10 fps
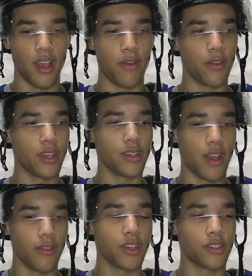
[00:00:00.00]

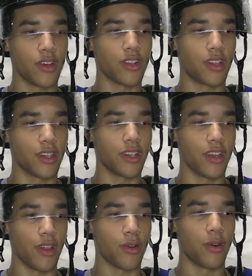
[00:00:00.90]
everything's starting to click
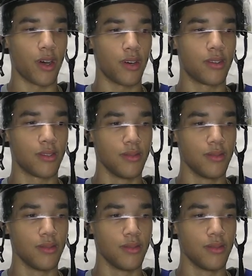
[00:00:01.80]
together well.